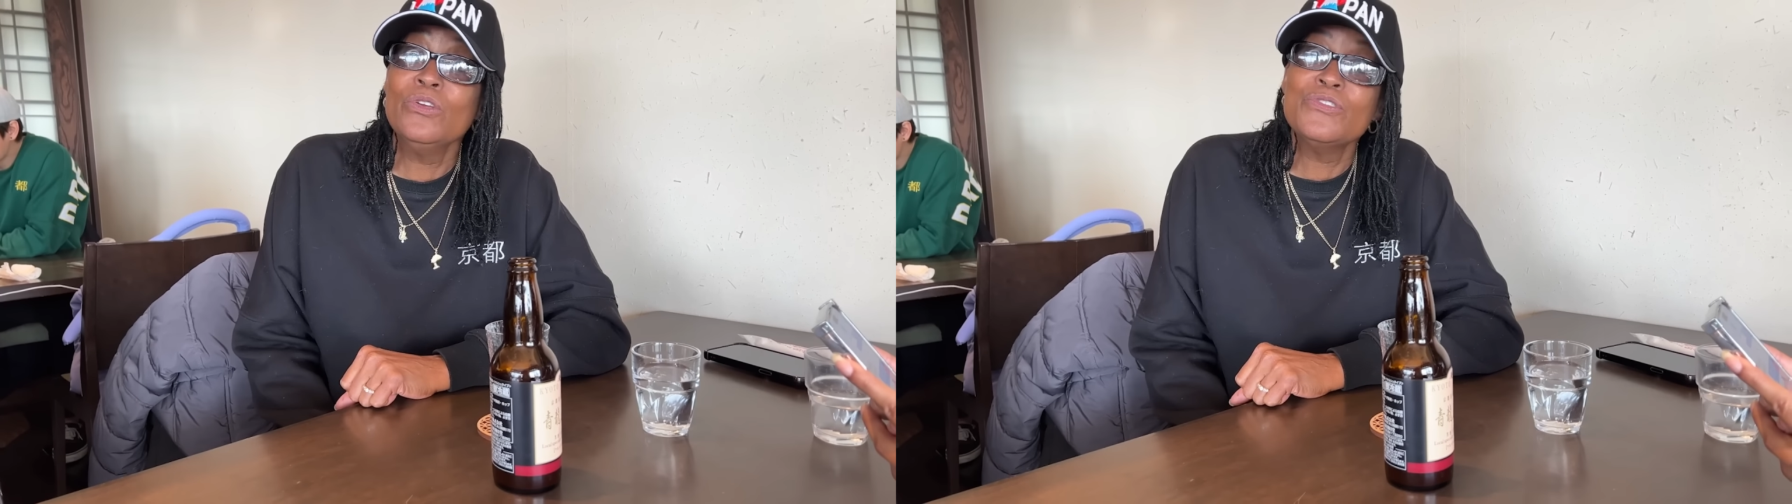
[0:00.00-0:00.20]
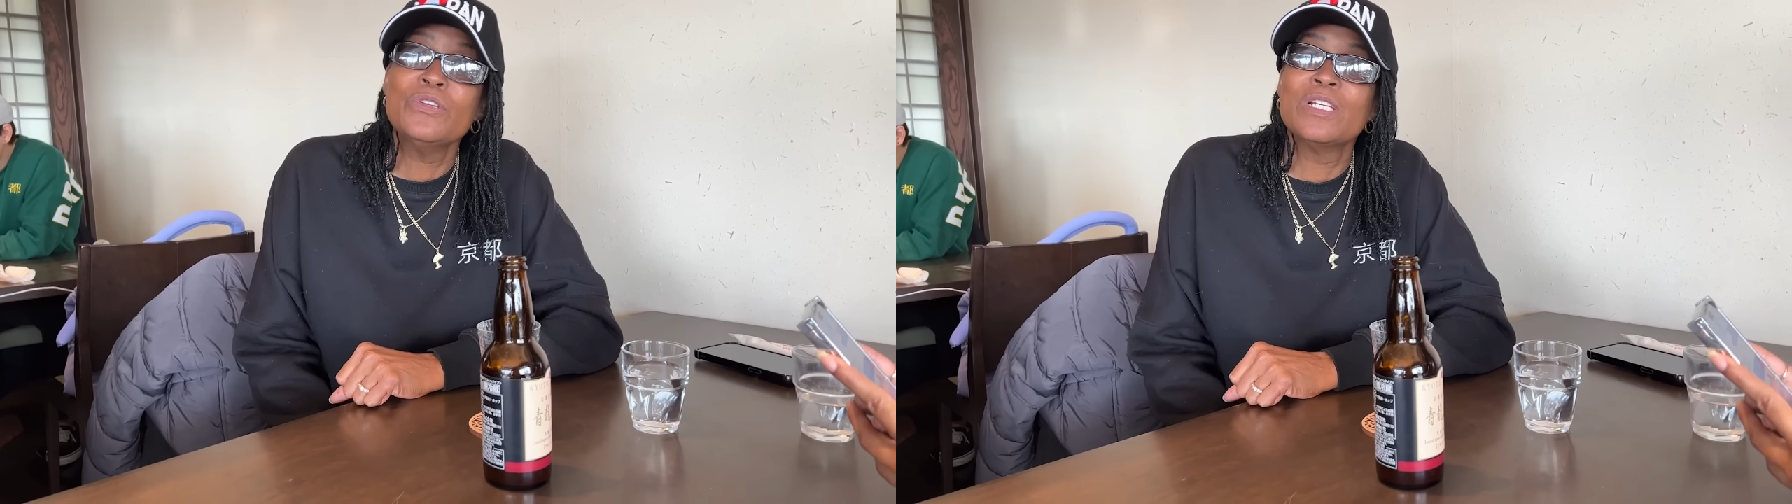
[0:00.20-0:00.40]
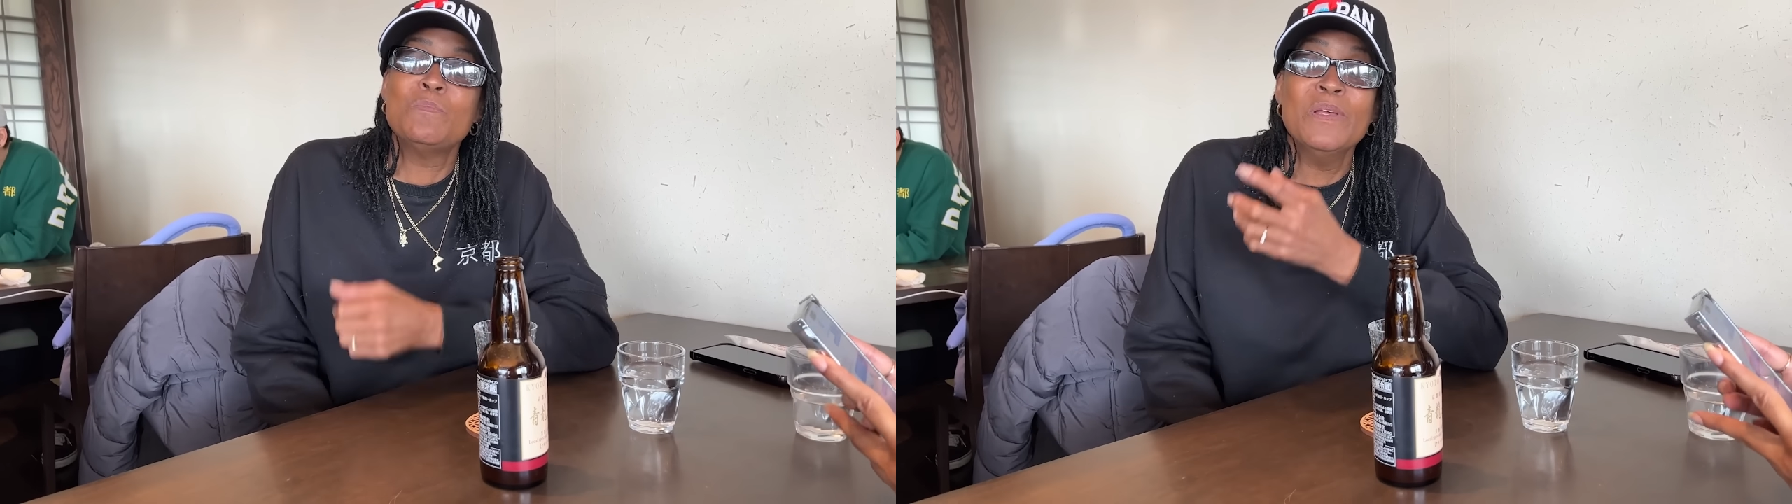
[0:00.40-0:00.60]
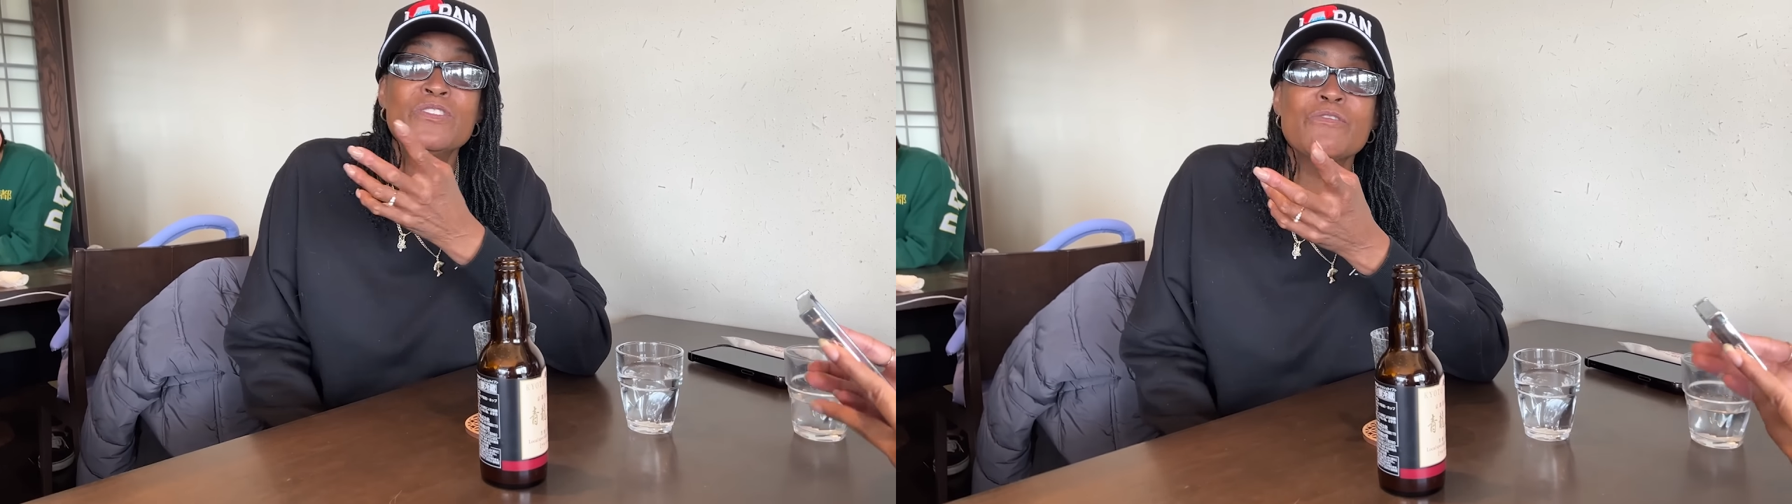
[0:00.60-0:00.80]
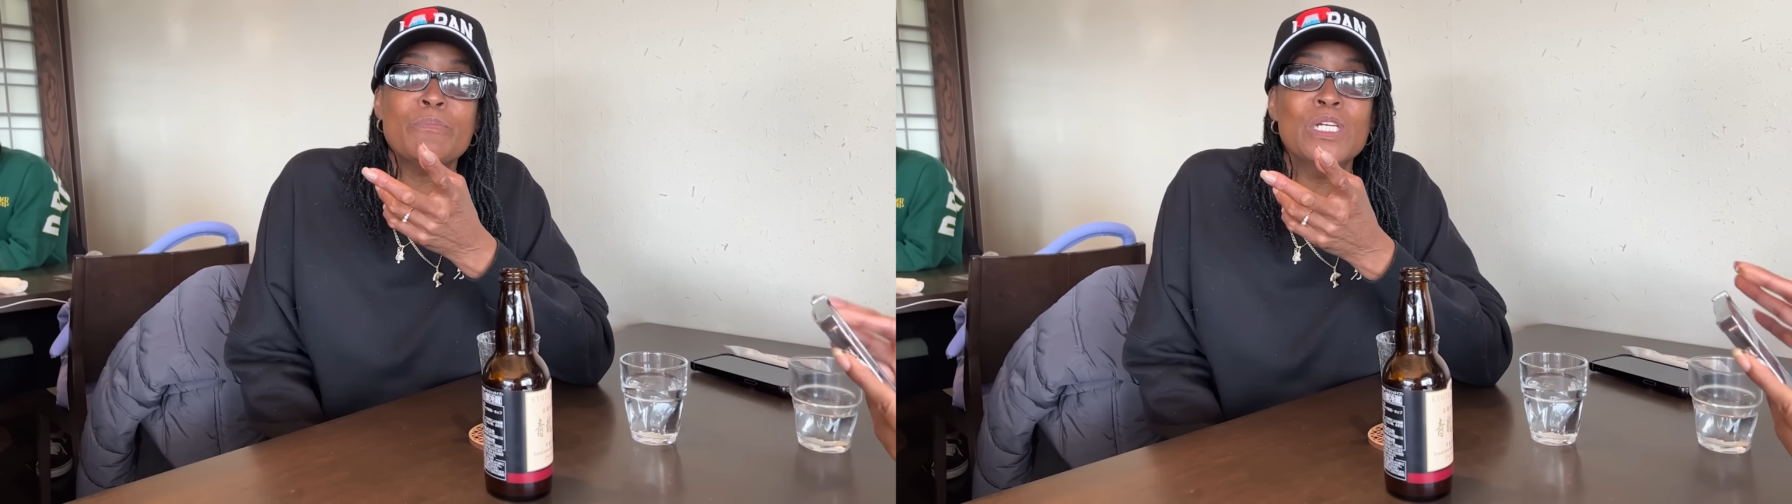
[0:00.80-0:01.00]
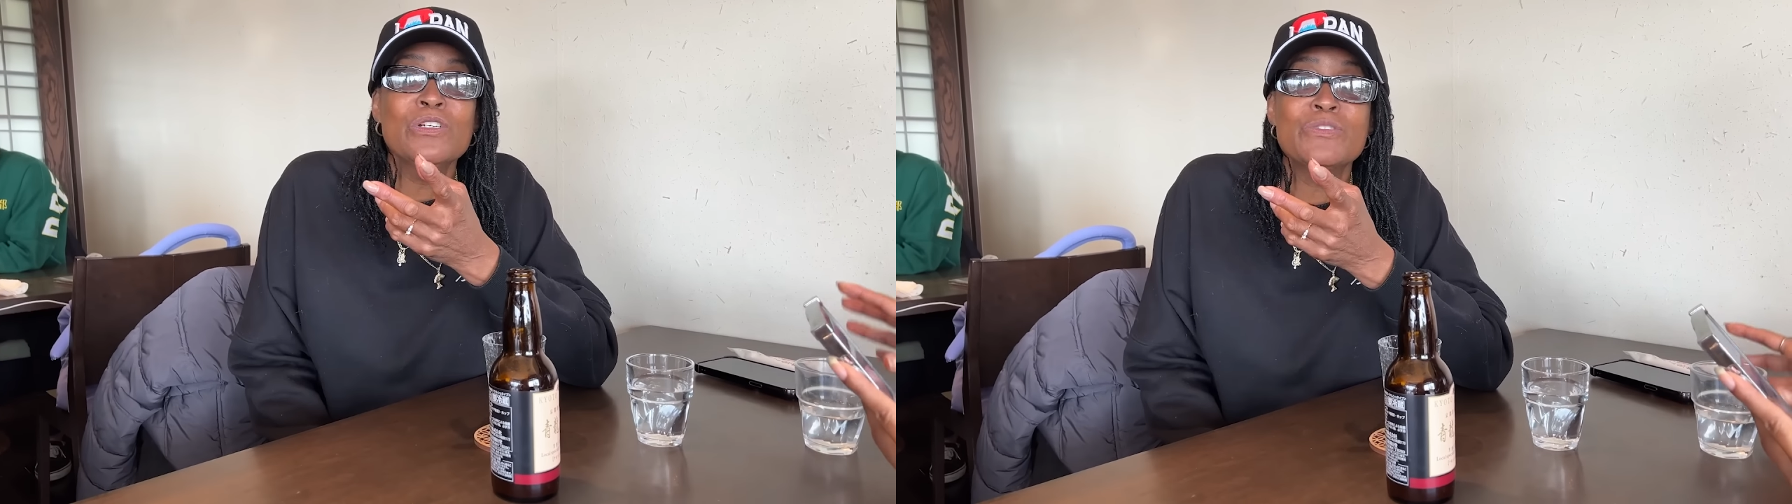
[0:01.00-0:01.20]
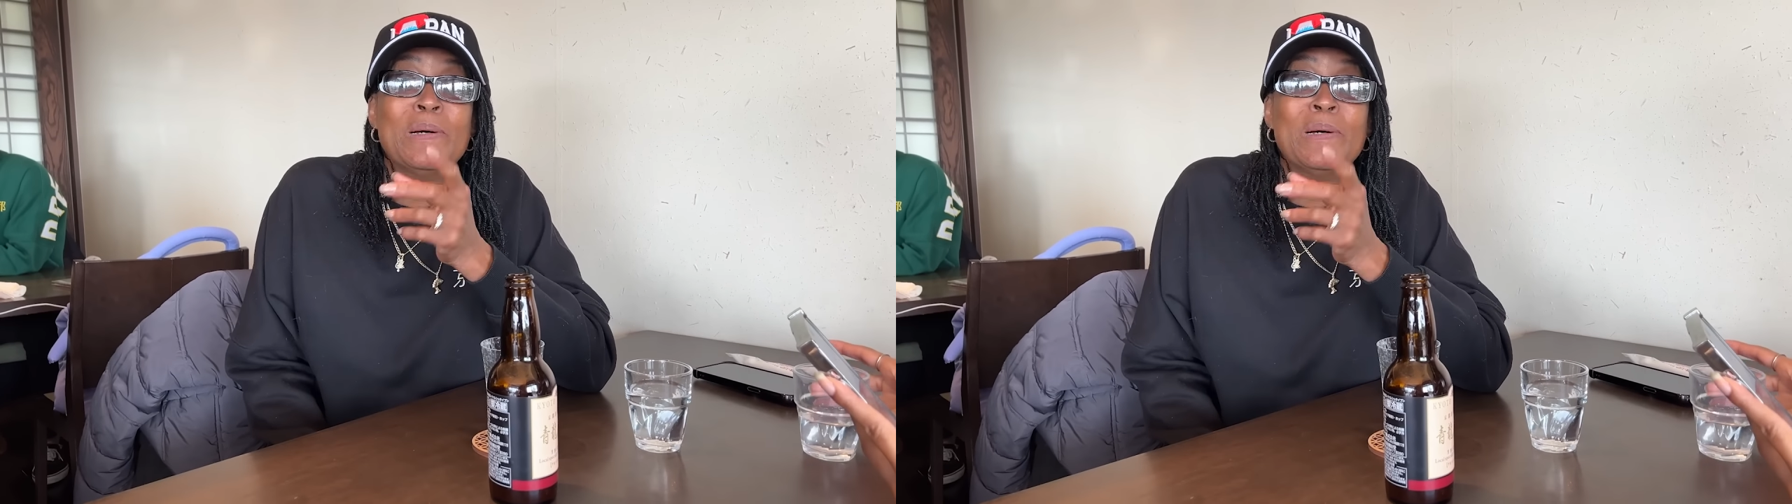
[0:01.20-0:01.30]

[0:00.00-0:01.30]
those are expensive beers,